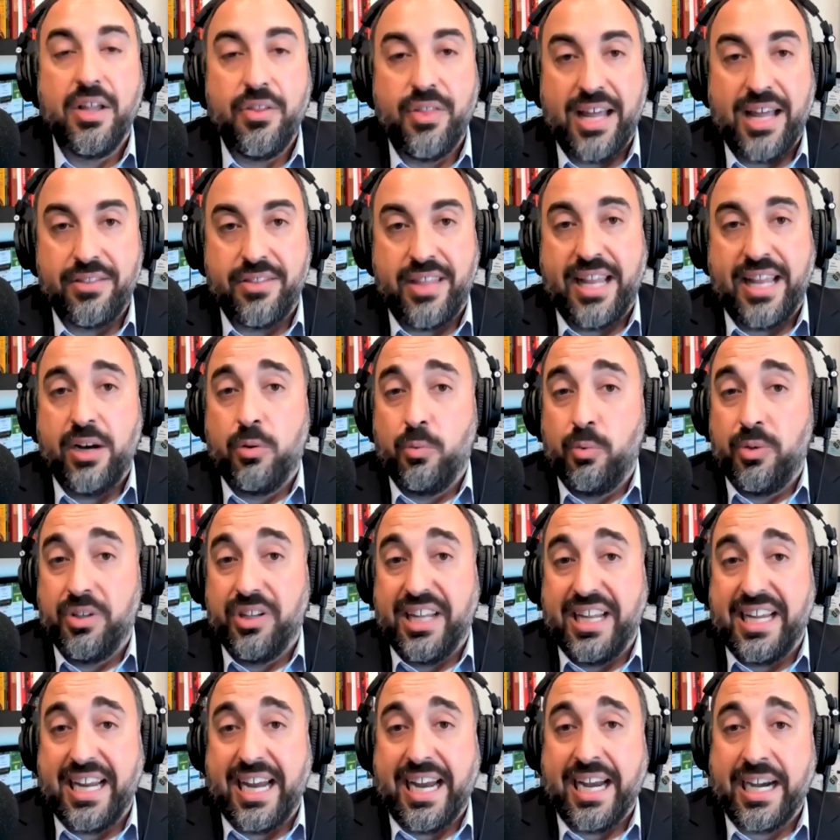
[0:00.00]
that they don't
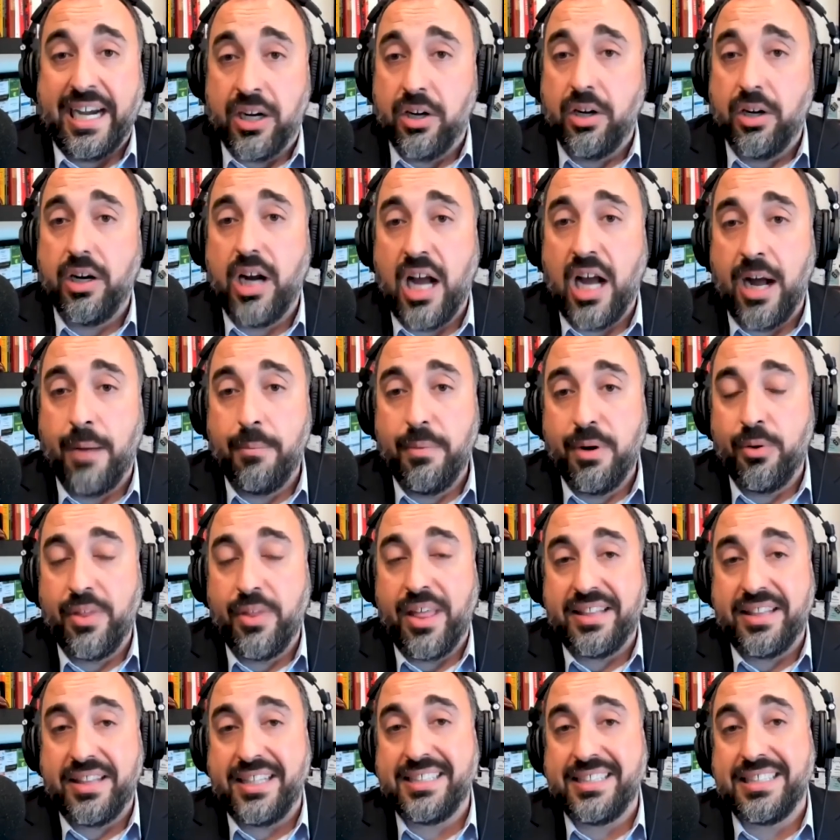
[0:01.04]
really care, or
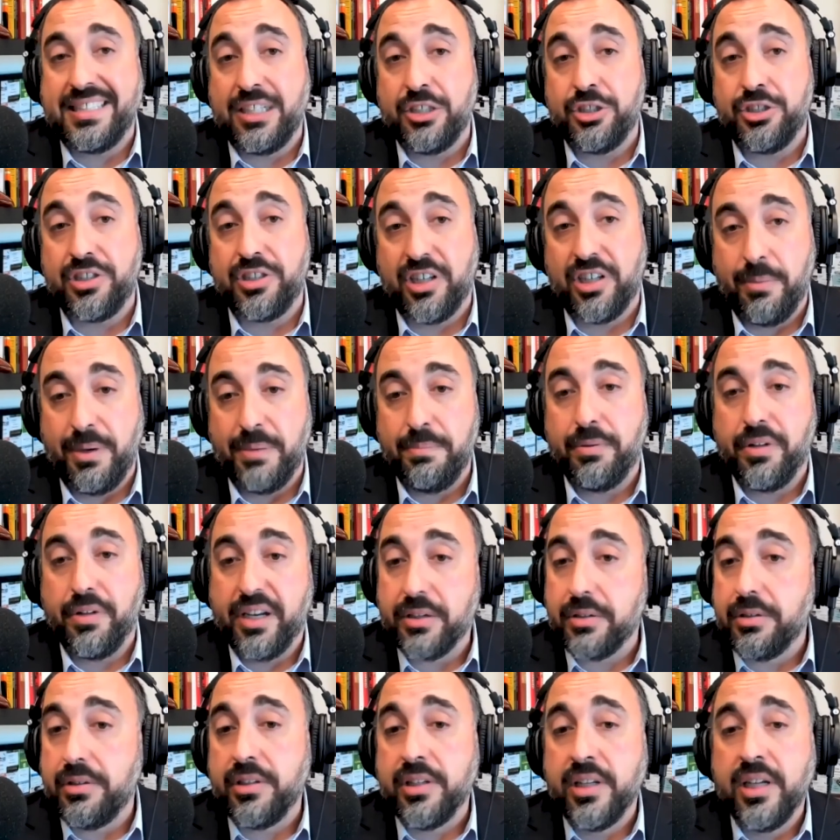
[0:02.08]
that these decisions are going to be
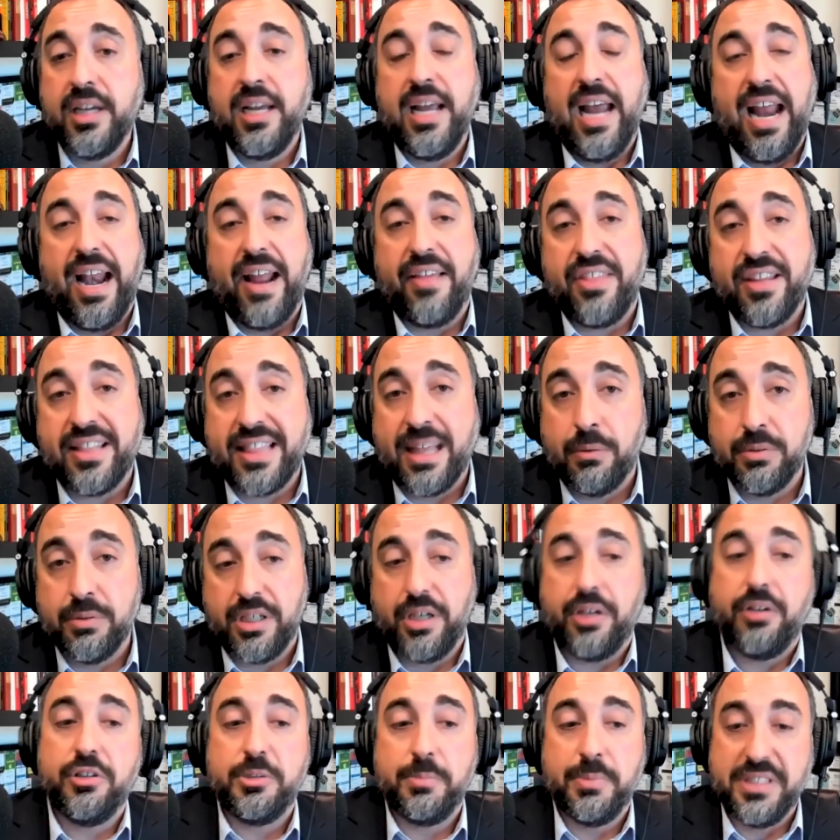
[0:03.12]
political. And I think that was a
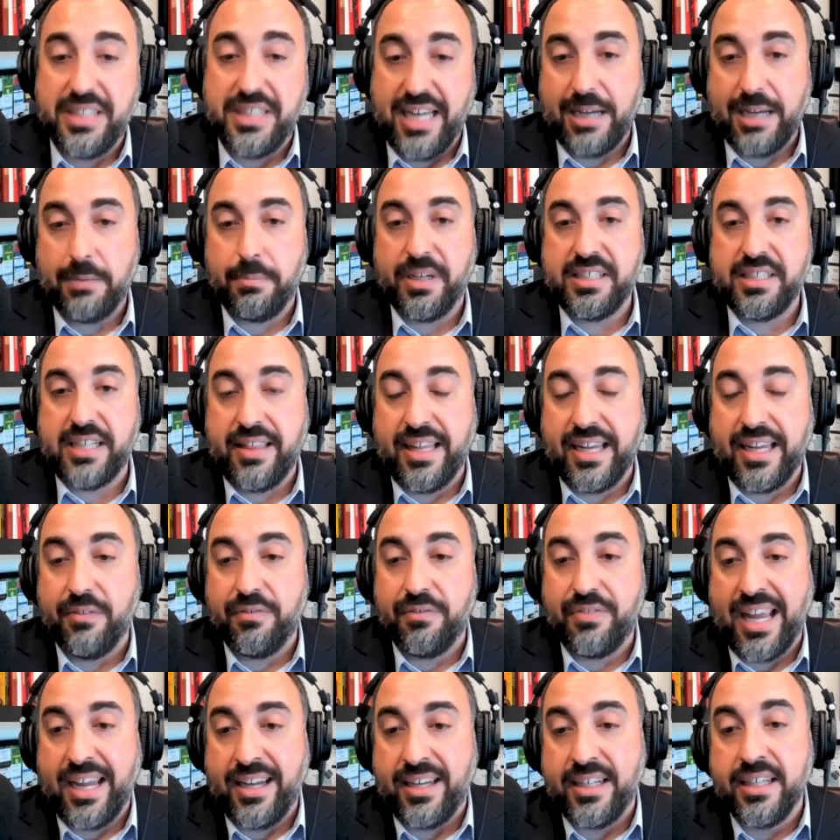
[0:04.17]
huge mistake, because I think
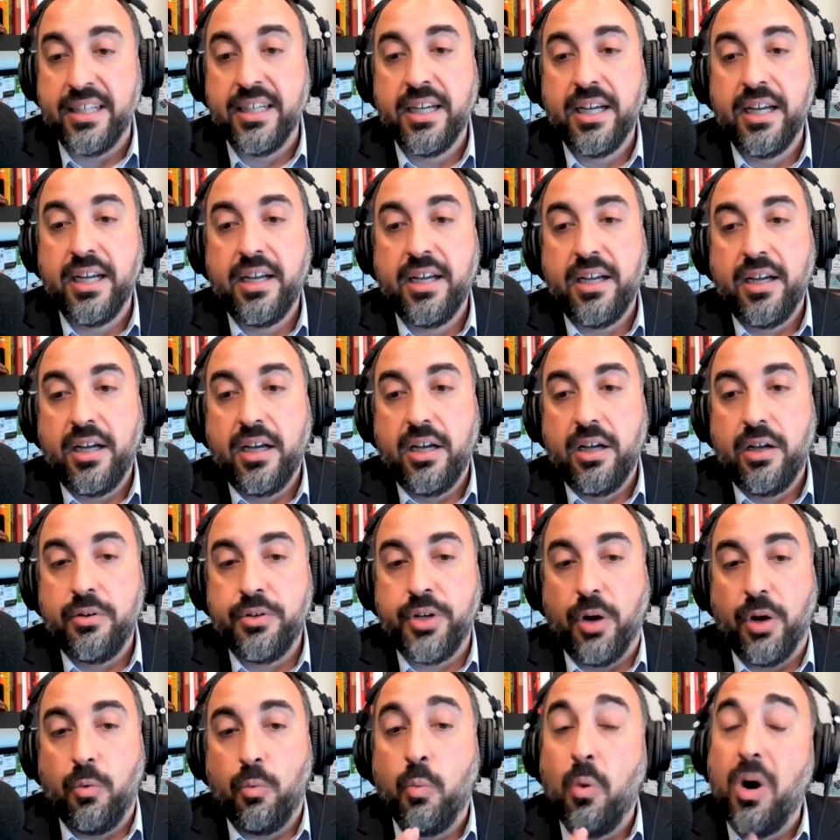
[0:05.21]
if they,
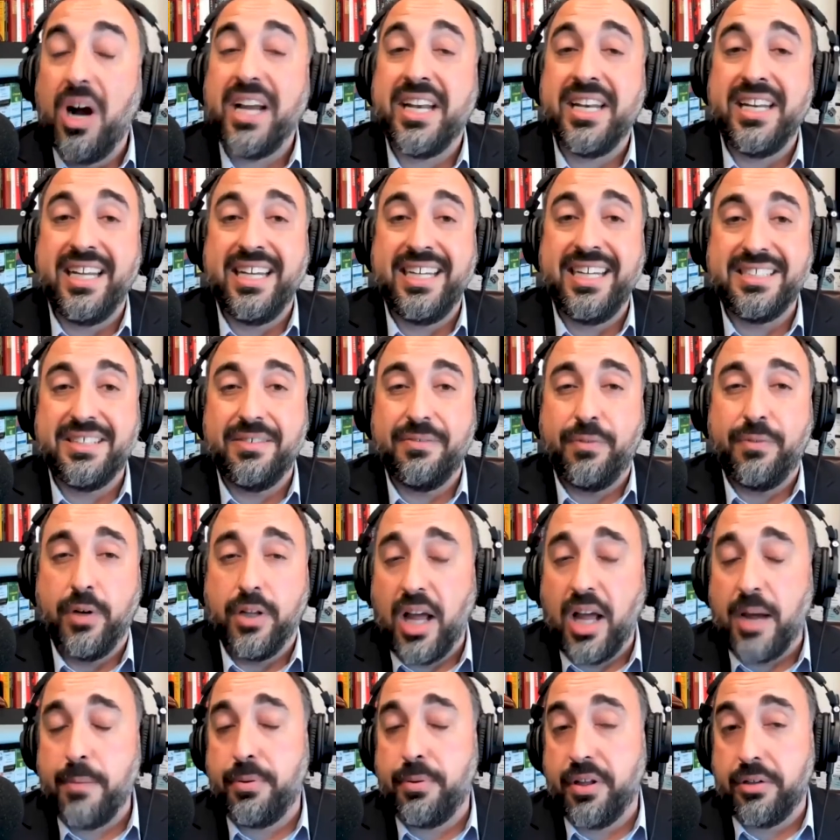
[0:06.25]
one is, for a
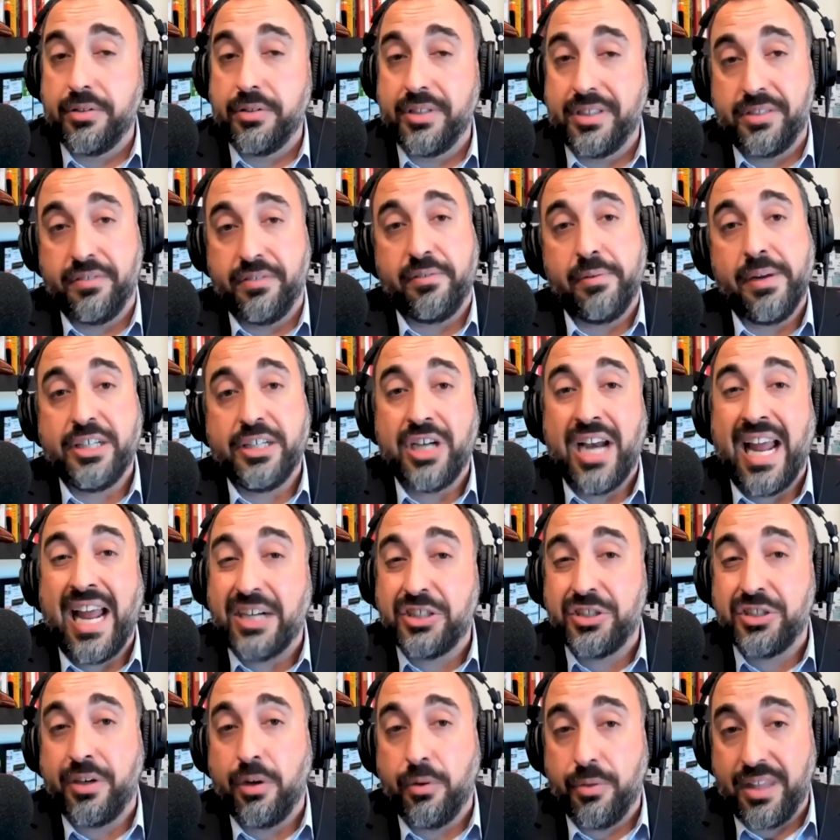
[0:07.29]
lot of political disinformation, I
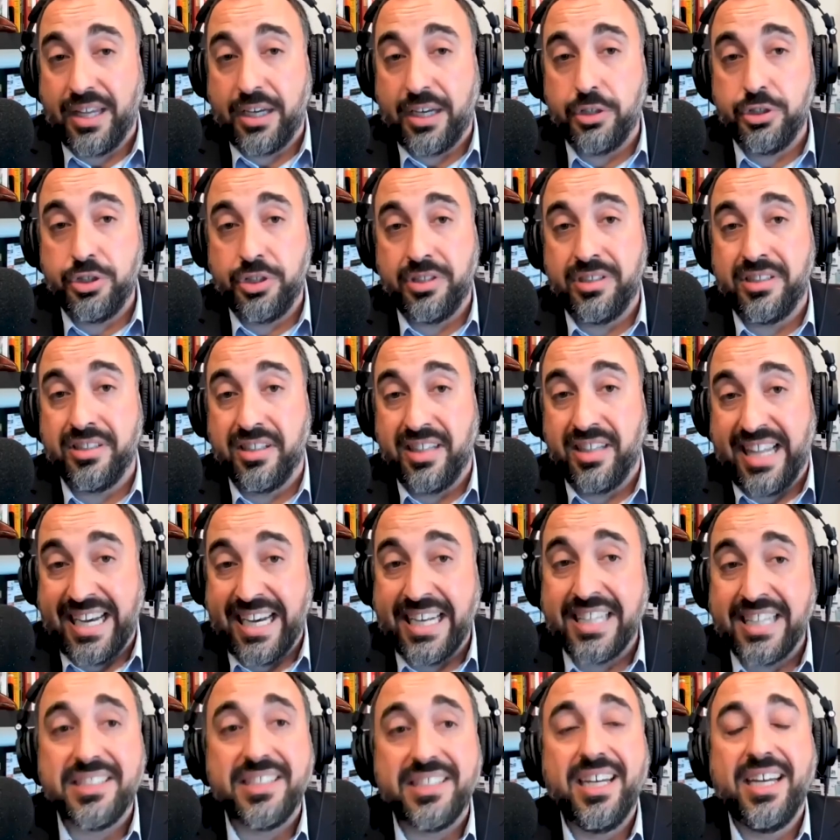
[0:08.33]
actually don't think you should delete
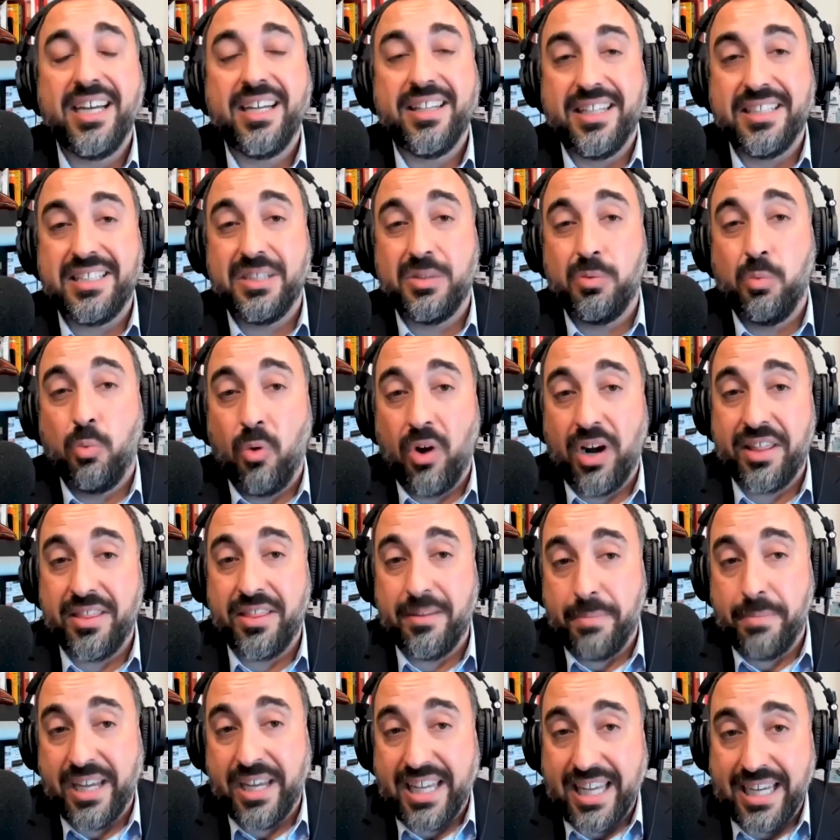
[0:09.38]
it. This is one of
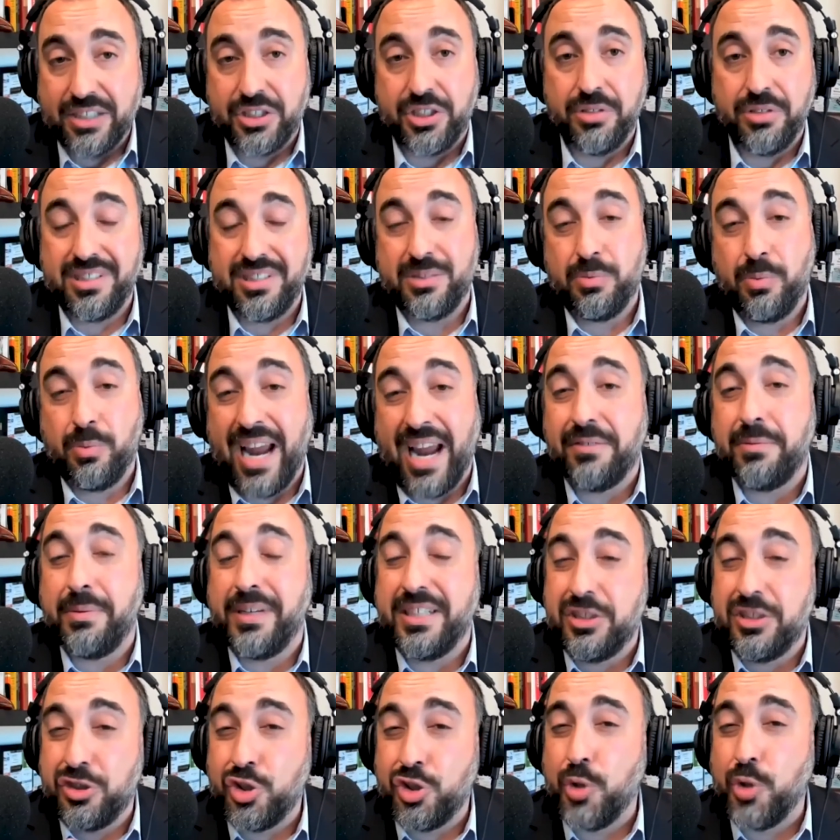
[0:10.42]
the big issues, is we have to
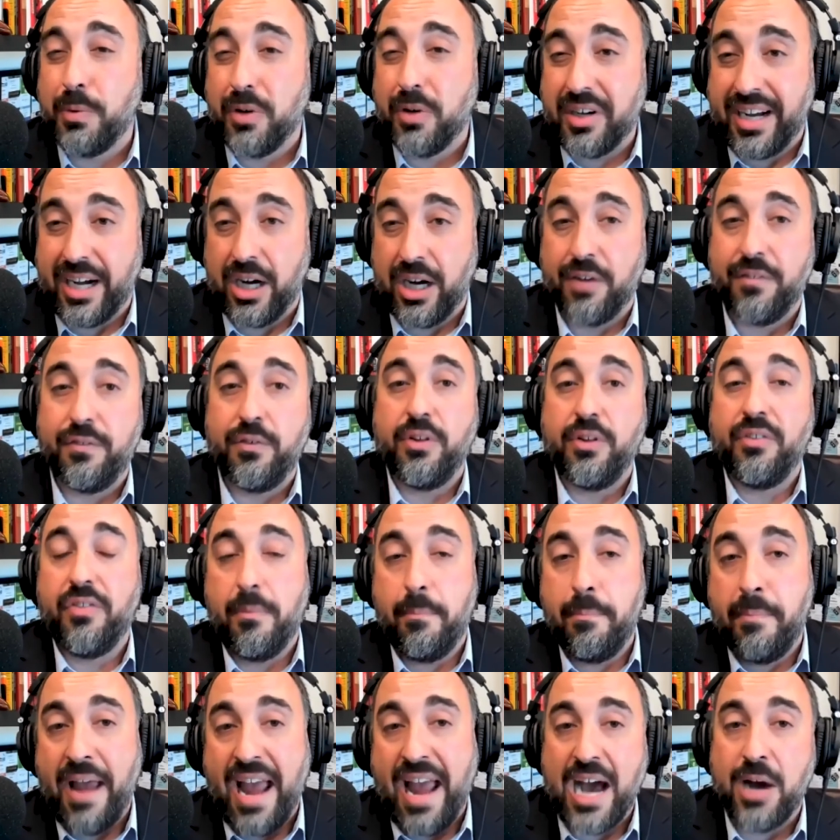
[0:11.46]
be super careful of the
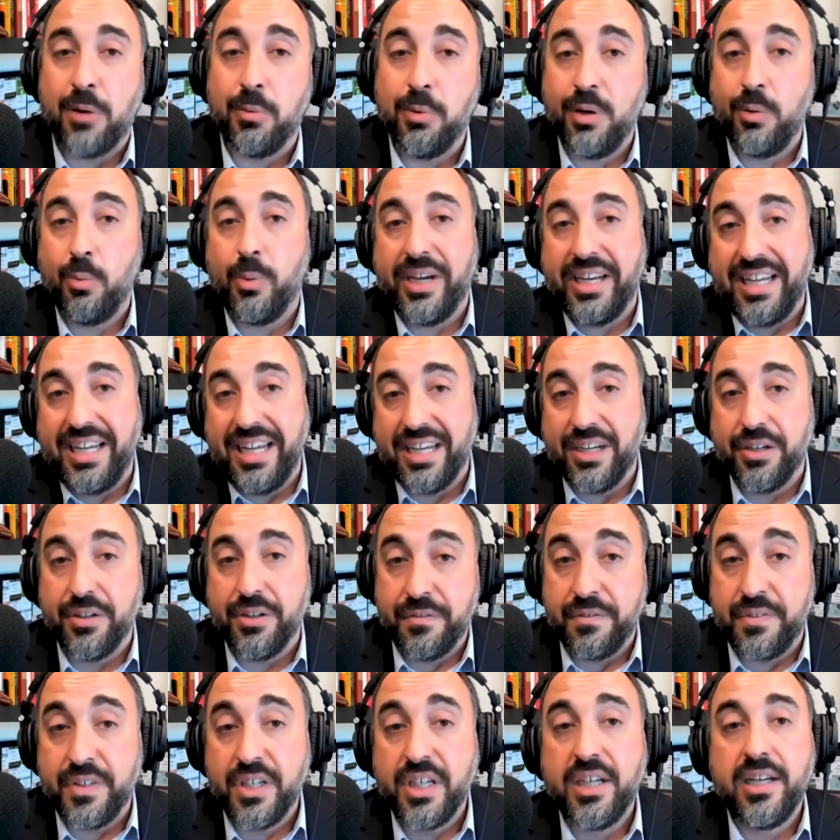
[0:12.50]
power we
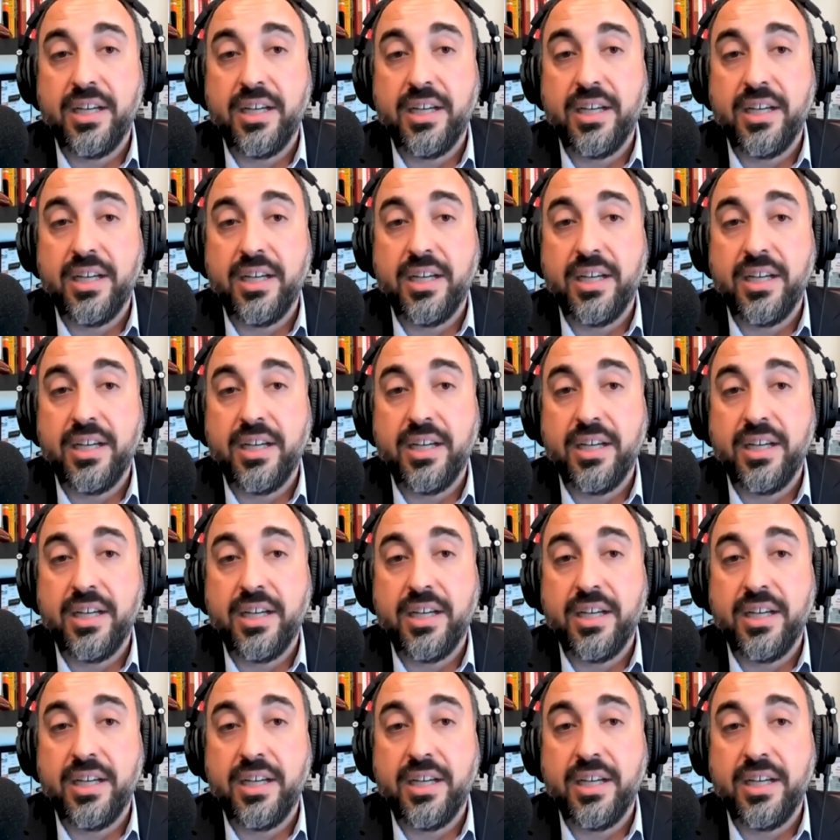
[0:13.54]
give,